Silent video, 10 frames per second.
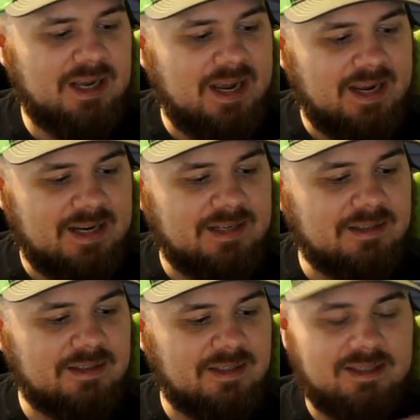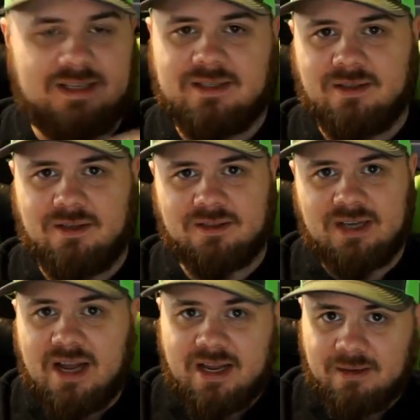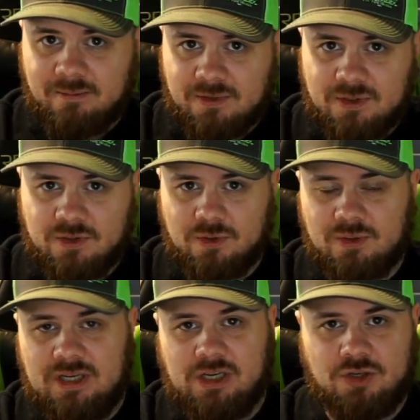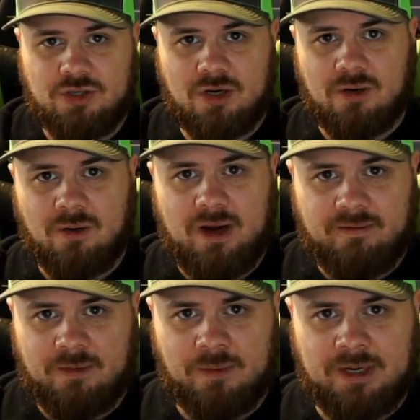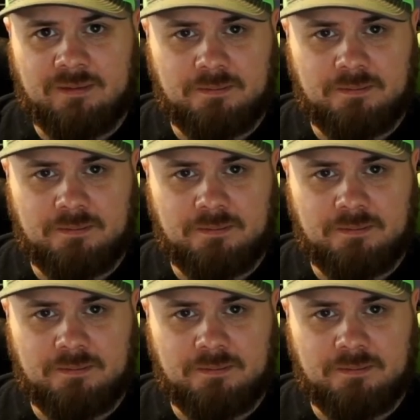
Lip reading: And it takes a long time to do each show every week